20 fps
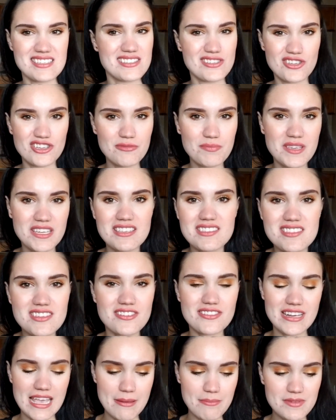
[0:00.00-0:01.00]
could be
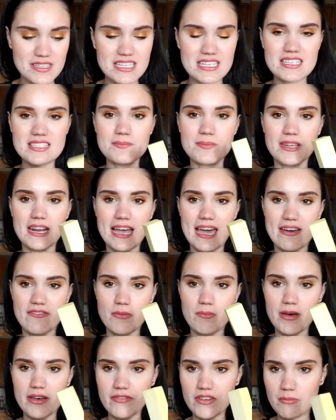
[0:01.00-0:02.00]
considered empties, but I have a
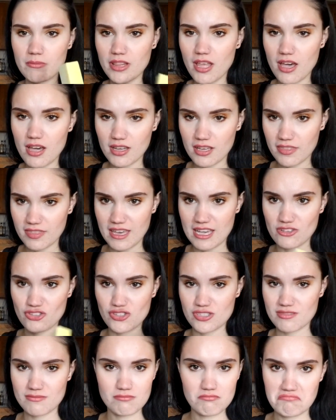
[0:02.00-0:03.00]
buffing block that
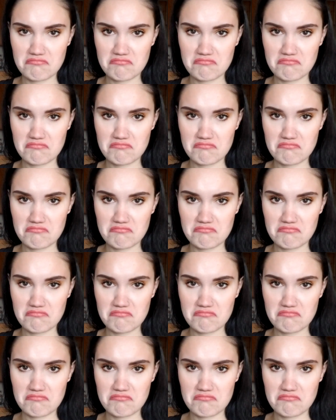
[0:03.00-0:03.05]
just